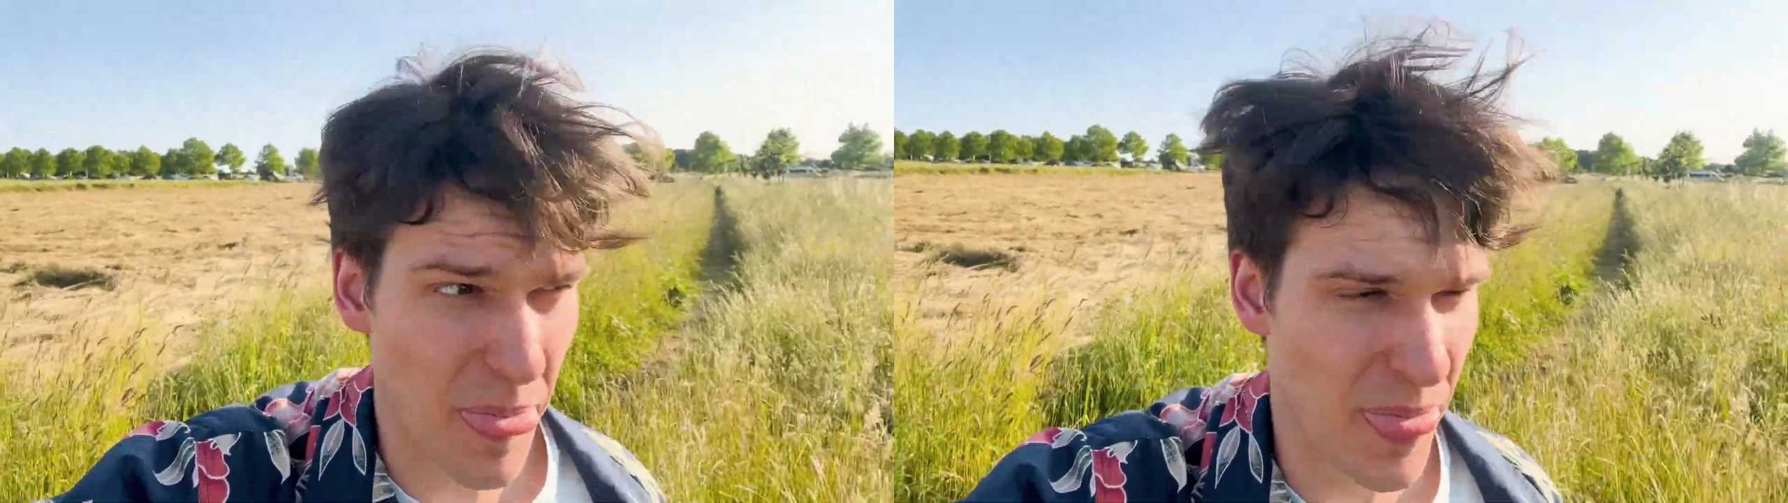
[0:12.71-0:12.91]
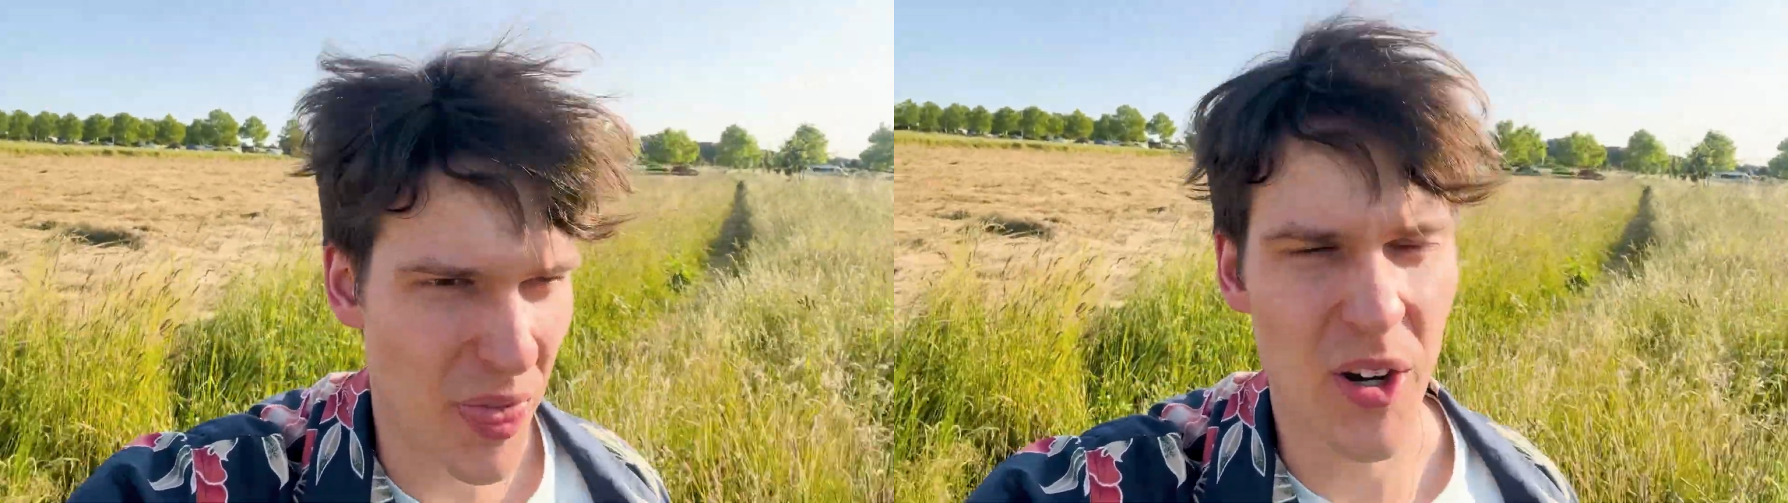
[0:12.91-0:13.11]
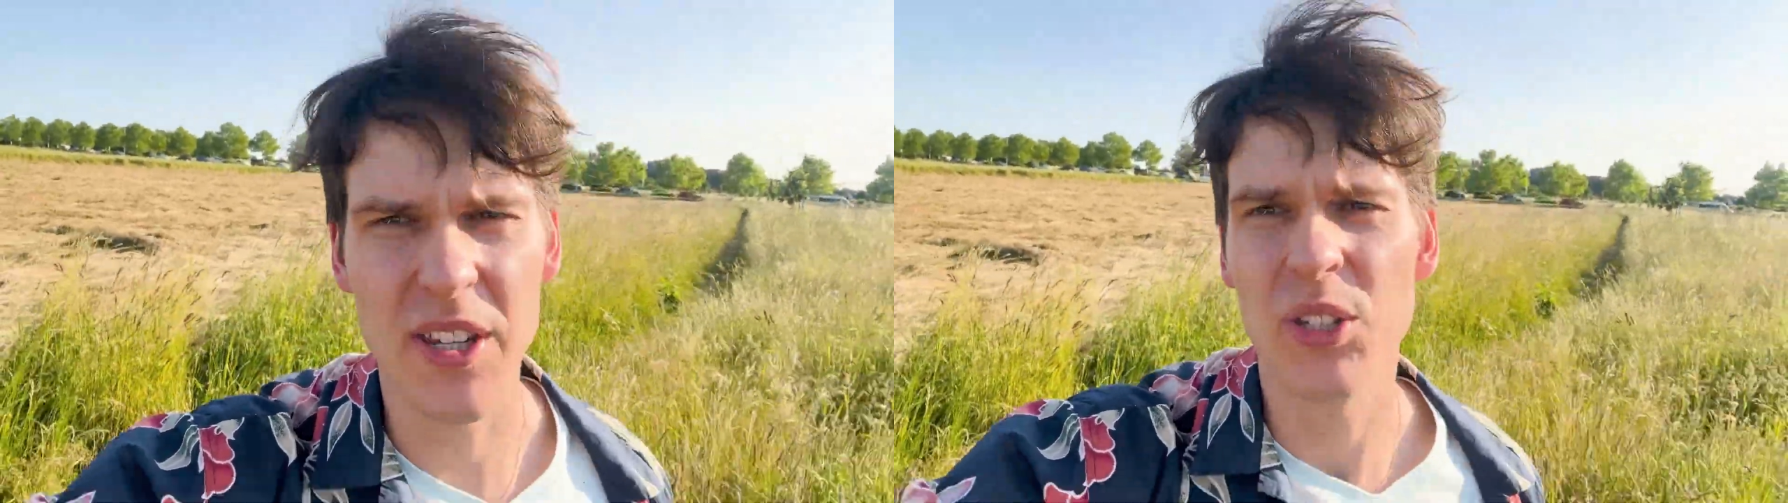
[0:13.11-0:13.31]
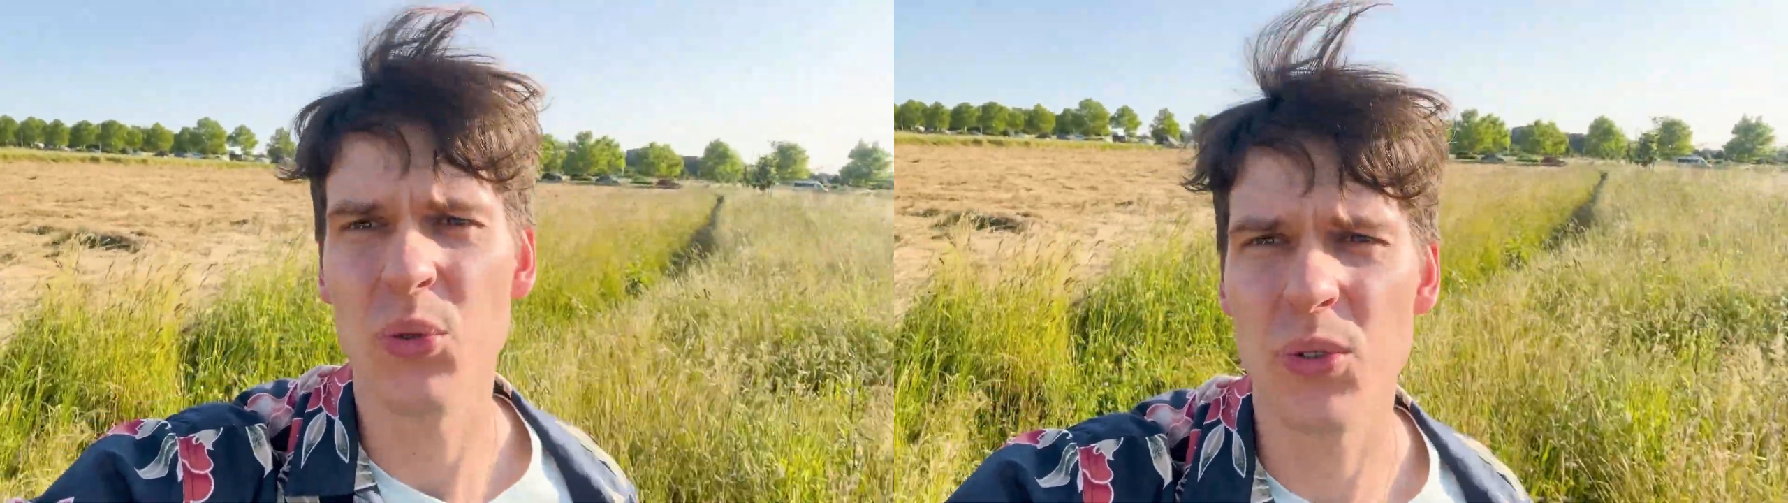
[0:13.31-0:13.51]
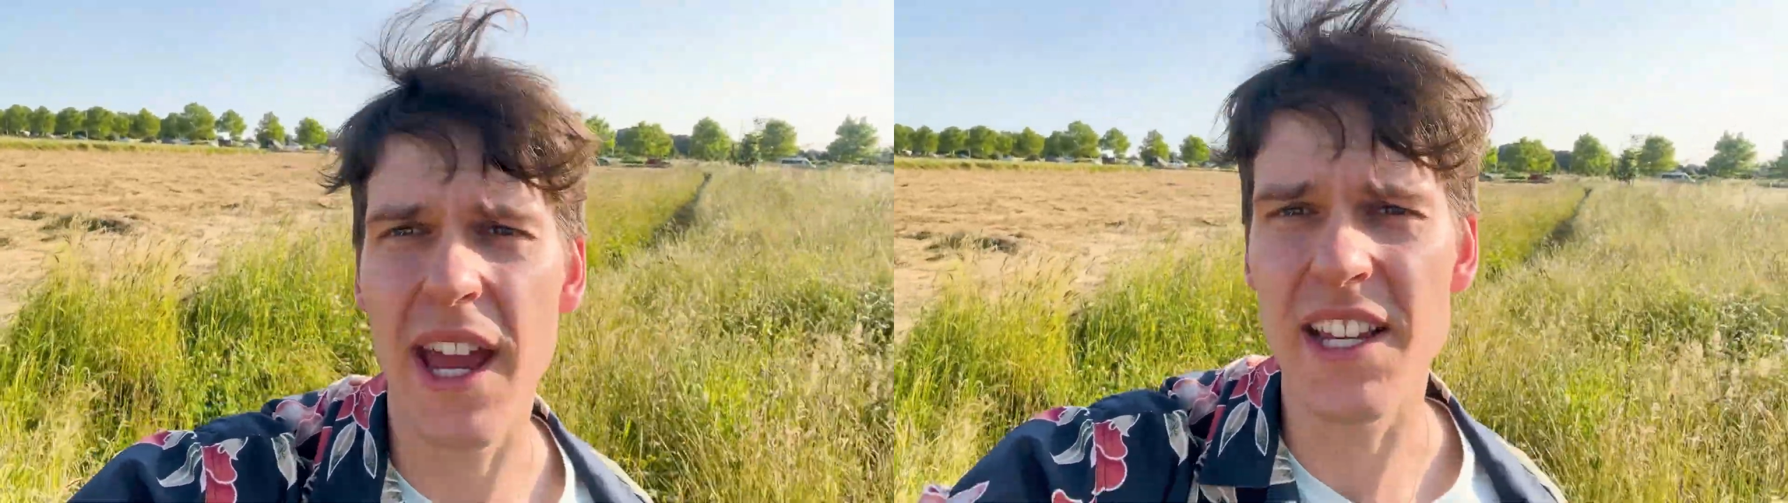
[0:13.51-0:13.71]

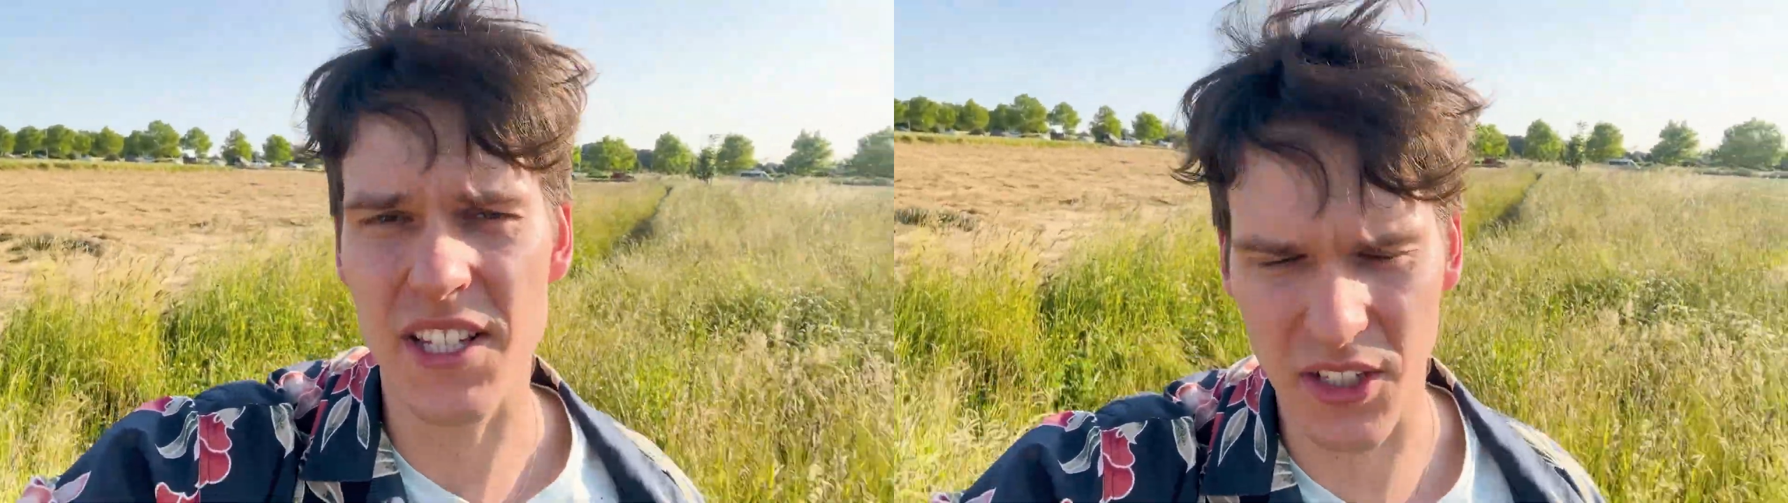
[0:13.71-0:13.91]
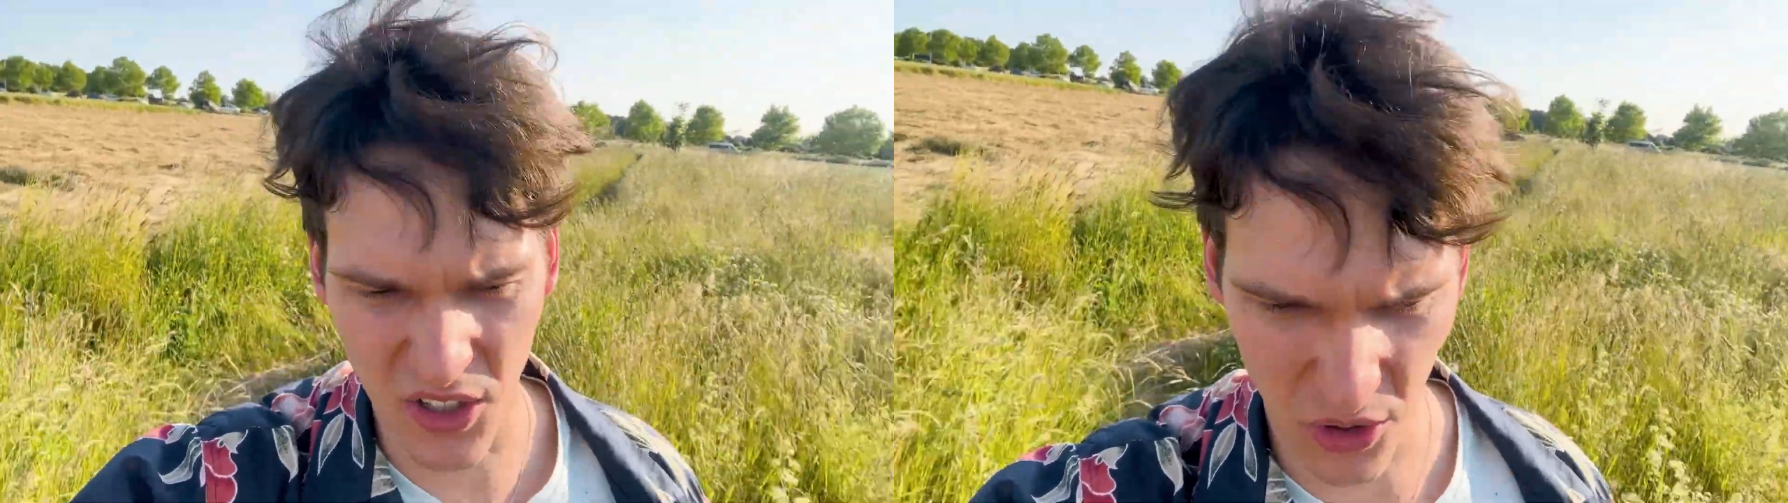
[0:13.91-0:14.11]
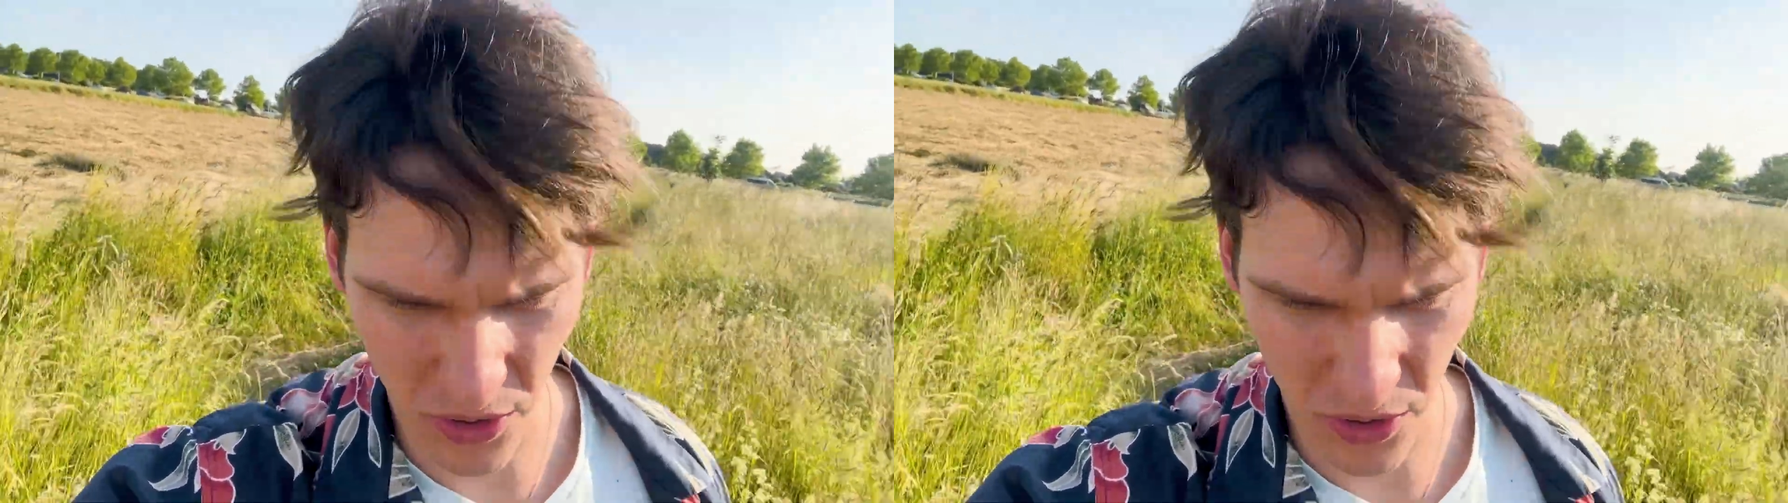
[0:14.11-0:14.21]
32 days ago.